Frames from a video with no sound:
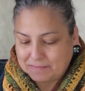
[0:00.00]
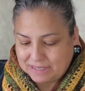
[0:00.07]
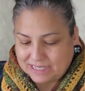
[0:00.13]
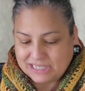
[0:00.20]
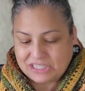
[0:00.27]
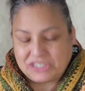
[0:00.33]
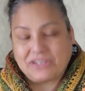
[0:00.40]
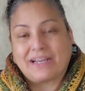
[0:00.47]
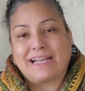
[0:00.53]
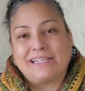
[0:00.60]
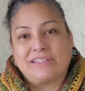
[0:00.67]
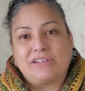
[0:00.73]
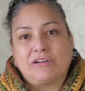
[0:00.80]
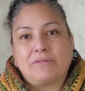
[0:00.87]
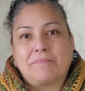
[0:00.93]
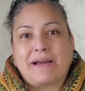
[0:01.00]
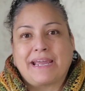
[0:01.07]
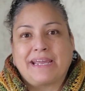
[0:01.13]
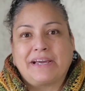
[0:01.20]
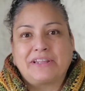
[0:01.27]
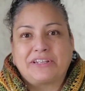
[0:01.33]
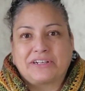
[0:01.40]
because you guys know
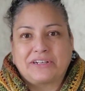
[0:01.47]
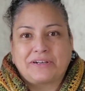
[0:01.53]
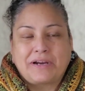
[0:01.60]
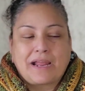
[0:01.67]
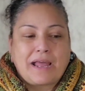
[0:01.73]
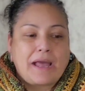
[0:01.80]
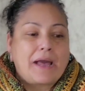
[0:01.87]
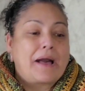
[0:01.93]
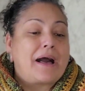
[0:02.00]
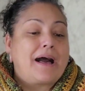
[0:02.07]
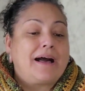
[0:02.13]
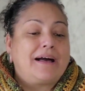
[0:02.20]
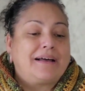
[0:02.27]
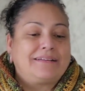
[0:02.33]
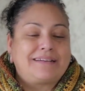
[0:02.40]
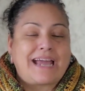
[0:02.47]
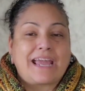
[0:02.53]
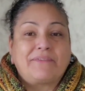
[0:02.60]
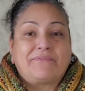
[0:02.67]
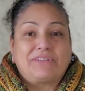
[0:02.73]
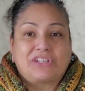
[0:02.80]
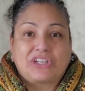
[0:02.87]
my other
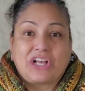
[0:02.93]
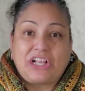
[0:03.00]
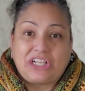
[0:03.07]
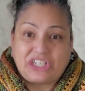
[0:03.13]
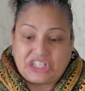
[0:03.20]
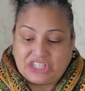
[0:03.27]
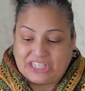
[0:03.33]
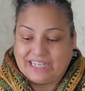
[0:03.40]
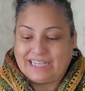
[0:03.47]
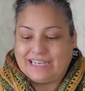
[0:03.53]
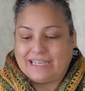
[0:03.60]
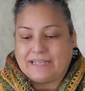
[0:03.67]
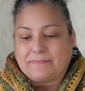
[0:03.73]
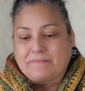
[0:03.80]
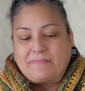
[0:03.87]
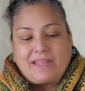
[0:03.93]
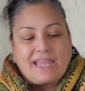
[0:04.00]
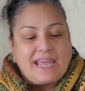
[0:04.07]
knife is called Sheila,